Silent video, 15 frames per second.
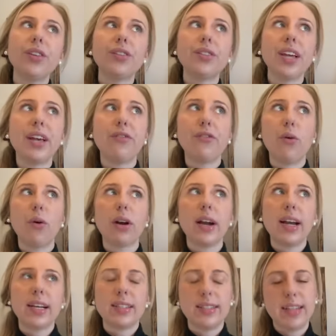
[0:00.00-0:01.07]
say
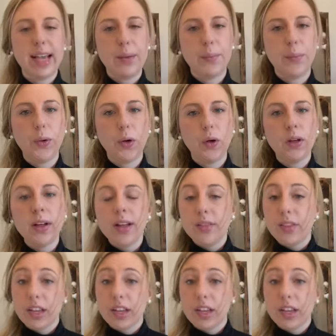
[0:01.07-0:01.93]
for example,